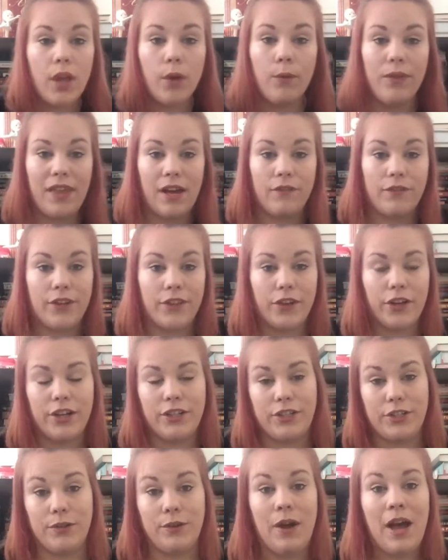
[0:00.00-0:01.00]
without further
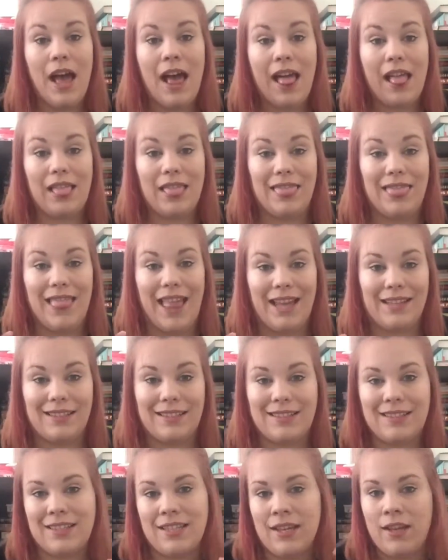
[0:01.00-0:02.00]
ado,
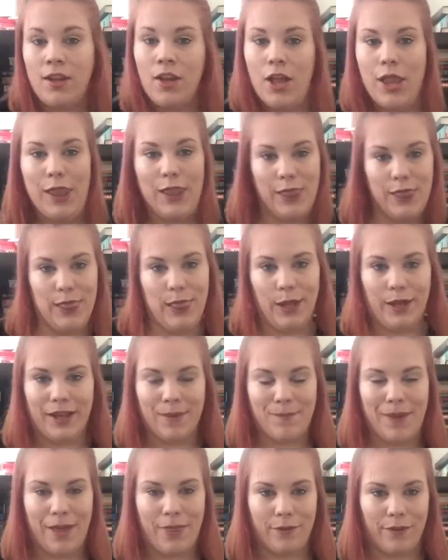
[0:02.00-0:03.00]
let's look
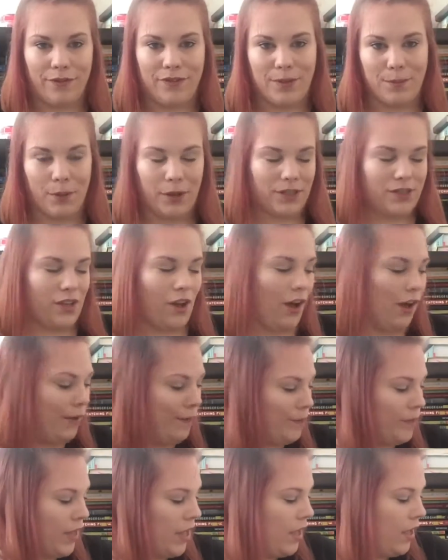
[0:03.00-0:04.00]
at my Thriftbooks
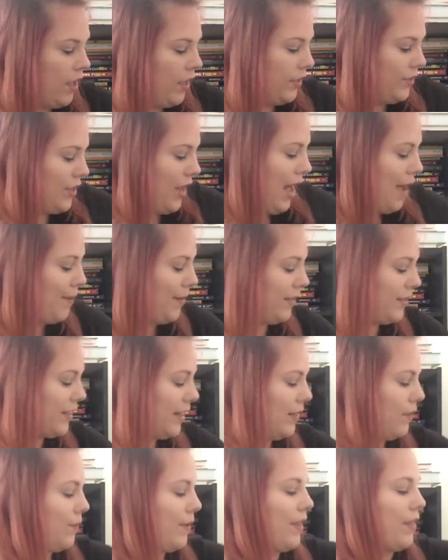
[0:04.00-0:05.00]
haul. So I'm gonna
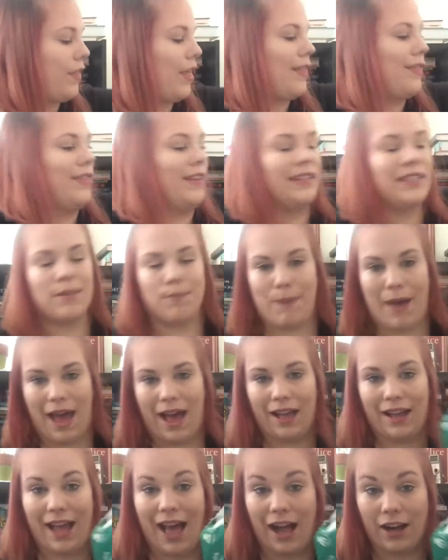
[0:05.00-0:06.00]
start with this
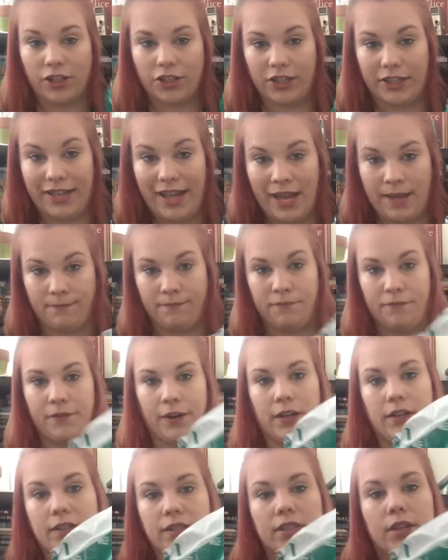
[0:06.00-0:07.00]
bag actually came
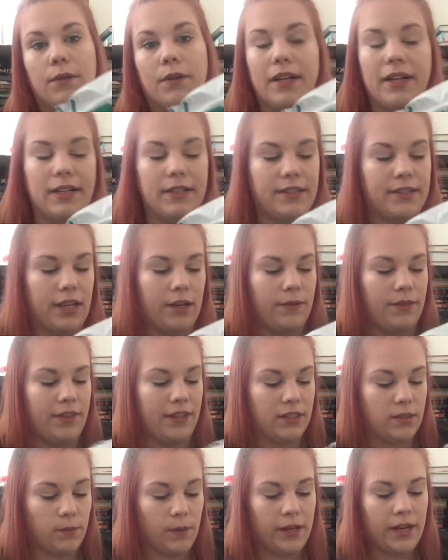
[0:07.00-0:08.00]
first. So we're gonna start with
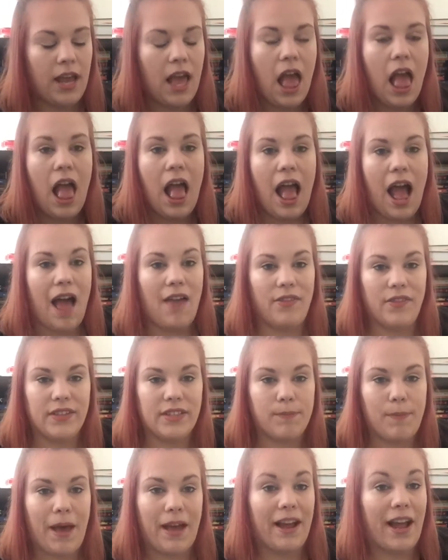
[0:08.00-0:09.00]
this one. And
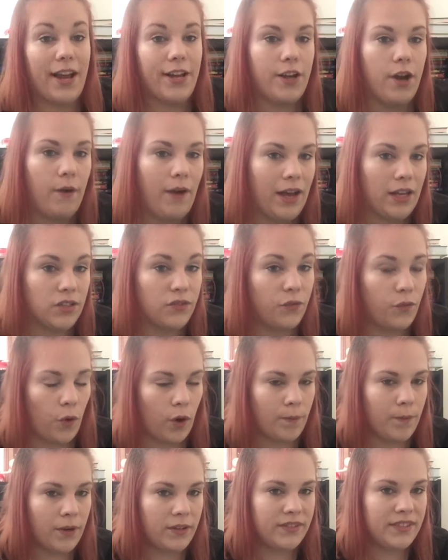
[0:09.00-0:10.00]
this bag I know has
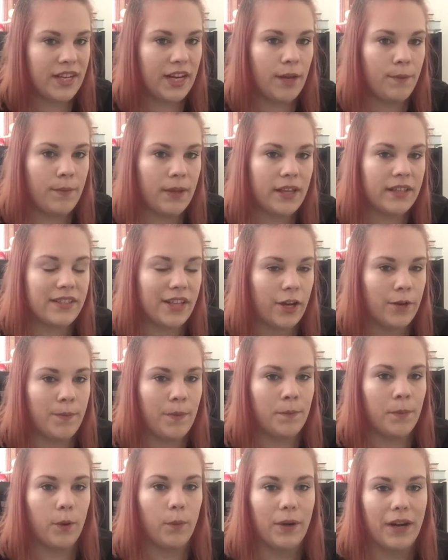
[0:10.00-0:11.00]
4 books in it because I
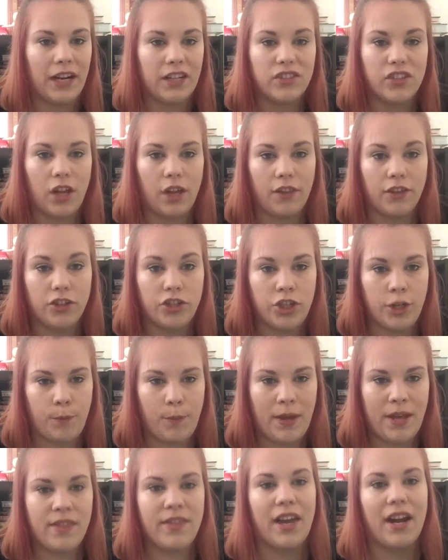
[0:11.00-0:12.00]
remember when I saw the
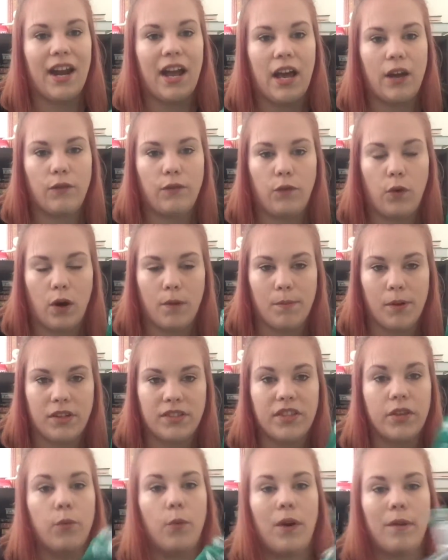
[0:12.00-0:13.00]
shipping that it had 4
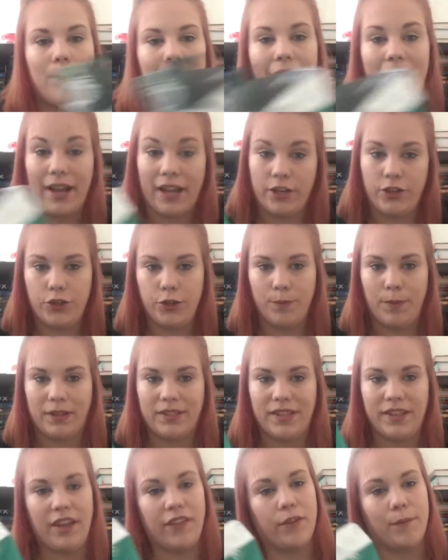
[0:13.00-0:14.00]
books in one bag and 2
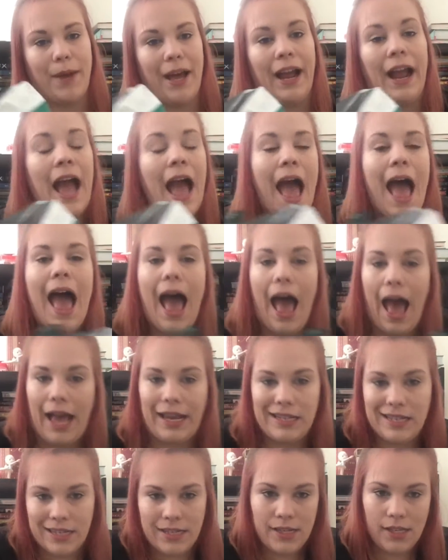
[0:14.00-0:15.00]
books in the other bag. I
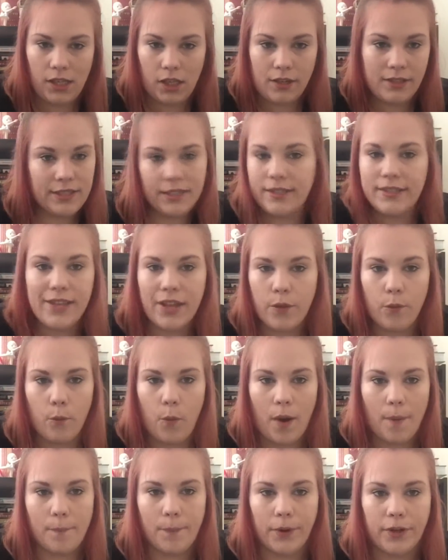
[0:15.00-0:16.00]
didn't look to see
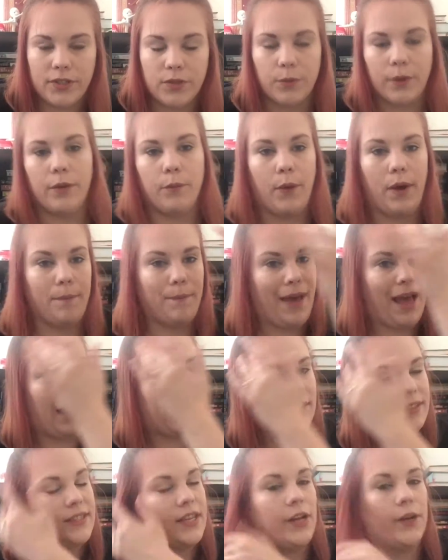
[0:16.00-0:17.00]
what books were in what
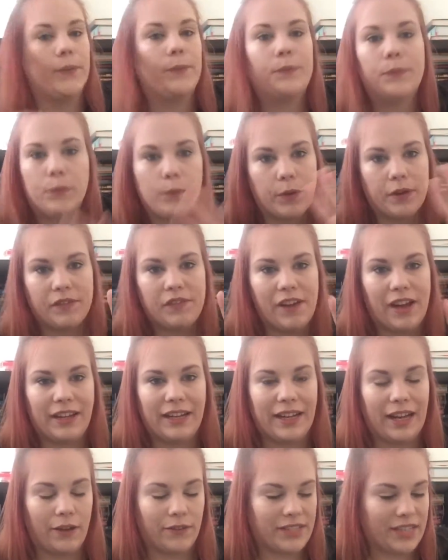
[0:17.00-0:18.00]
bag. So we're
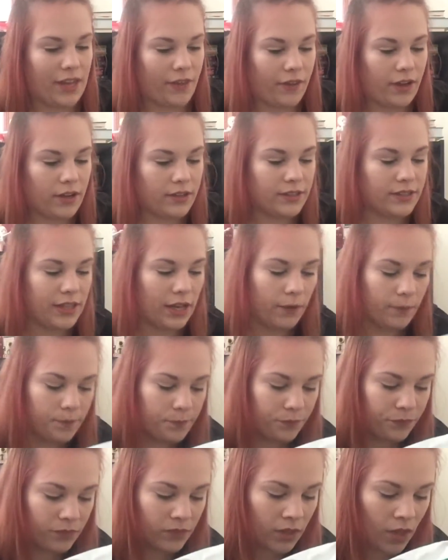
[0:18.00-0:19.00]
finding out together. So
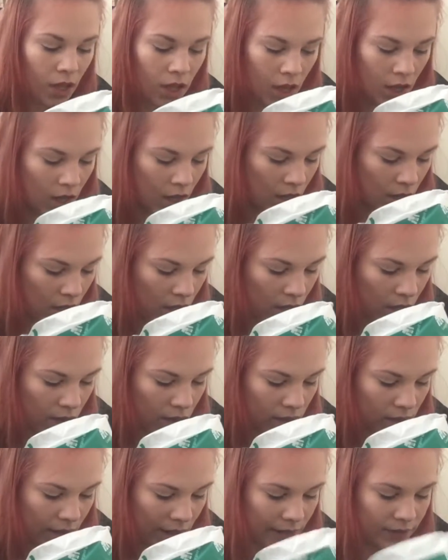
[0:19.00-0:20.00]

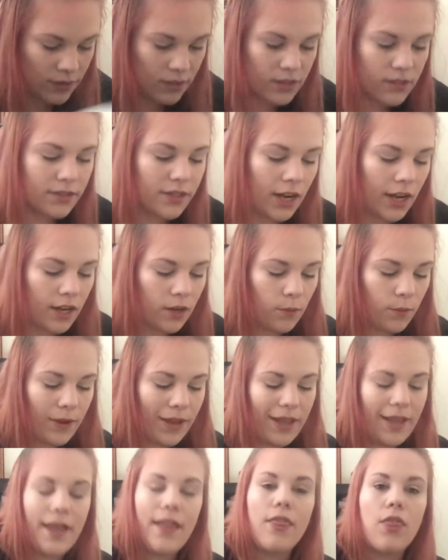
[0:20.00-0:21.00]
let's start
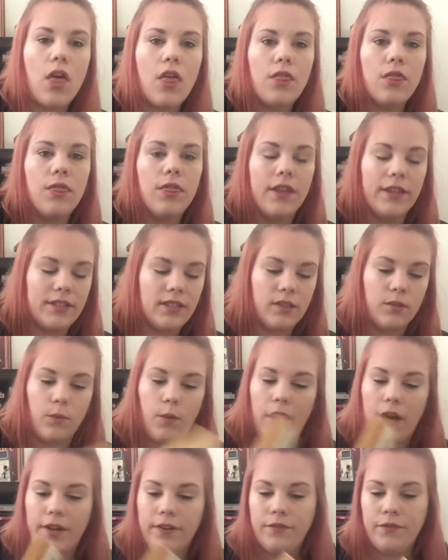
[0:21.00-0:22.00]
with this
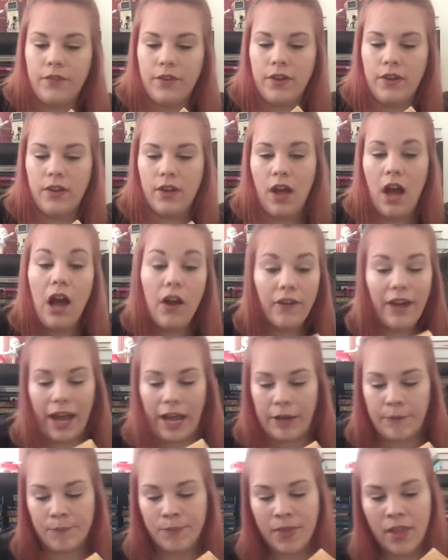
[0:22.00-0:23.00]
one.
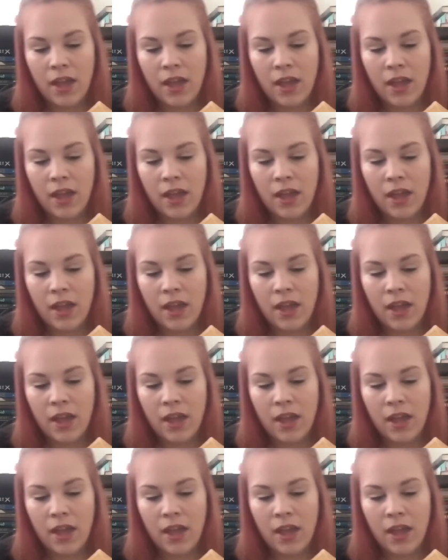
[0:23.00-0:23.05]
Okay,